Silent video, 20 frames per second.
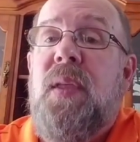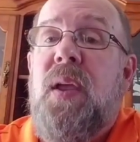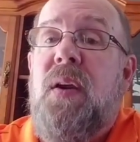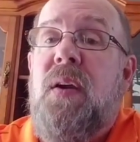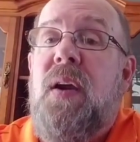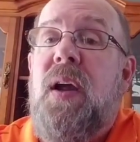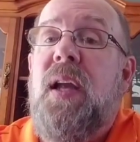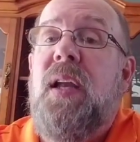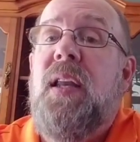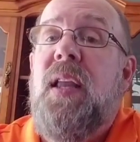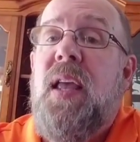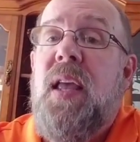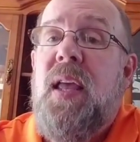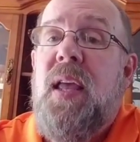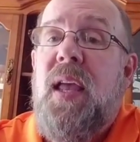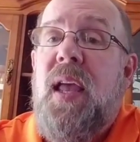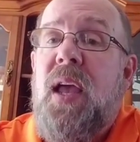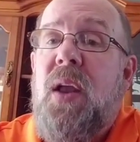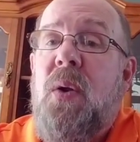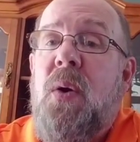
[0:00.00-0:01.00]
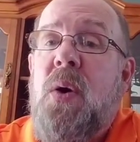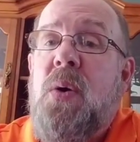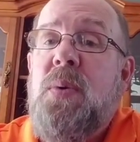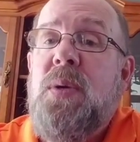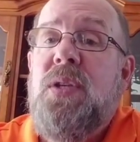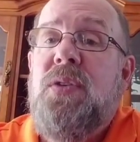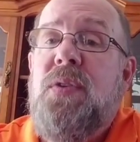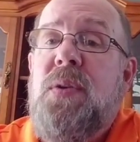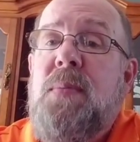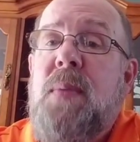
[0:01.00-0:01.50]
All right? And
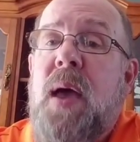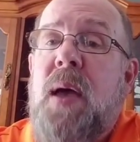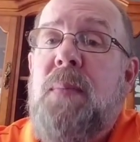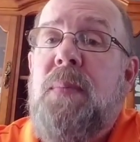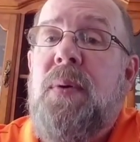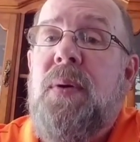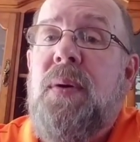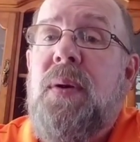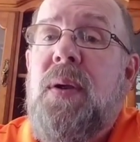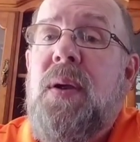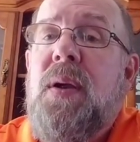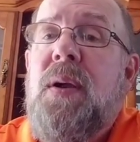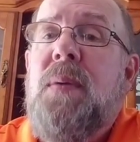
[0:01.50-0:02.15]
always remember,